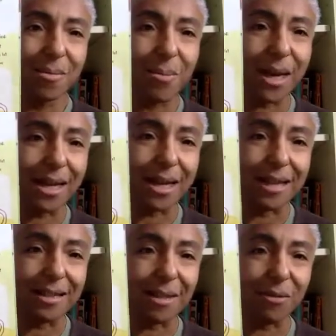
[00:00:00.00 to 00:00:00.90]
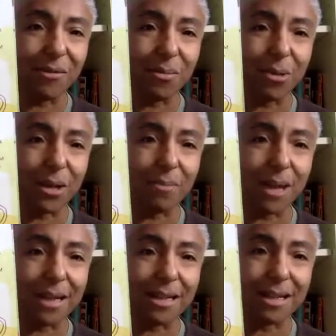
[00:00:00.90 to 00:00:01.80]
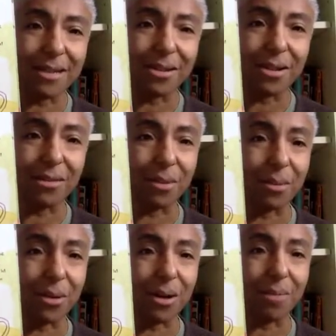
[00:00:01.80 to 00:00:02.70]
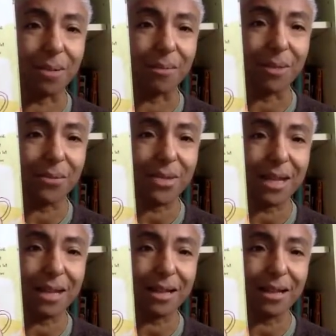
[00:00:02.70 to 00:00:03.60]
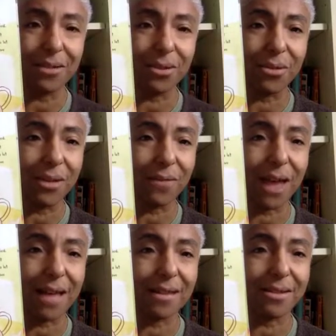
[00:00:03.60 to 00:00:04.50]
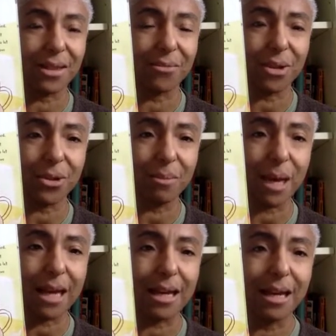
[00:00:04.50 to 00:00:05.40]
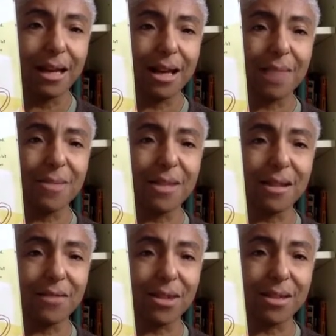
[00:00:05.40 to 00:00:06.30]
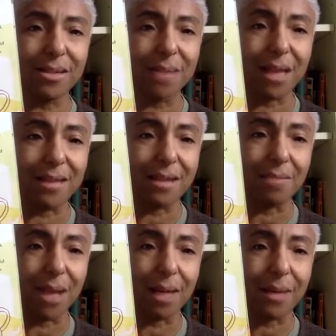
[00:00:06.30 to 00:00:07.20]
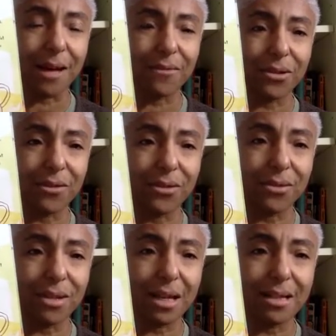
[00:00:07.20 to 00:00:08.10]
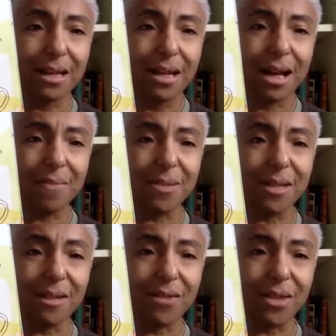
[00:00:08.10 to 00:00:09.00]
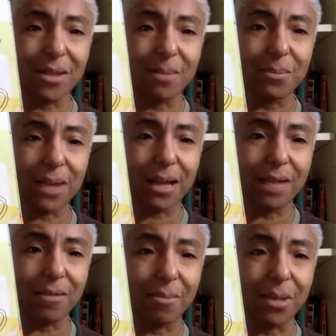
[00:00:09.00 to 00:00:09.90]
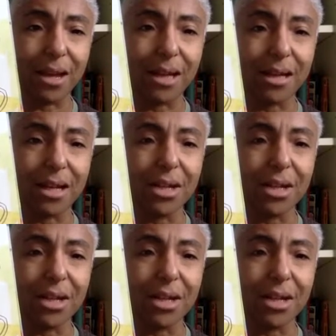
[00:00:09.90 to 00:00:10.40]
Baking some of the bread pet didn't solve our problem. It was growing faster than we could bake. I'm sick of all this mess, said Mama after a few days. I'm sick of all this bread, I replied.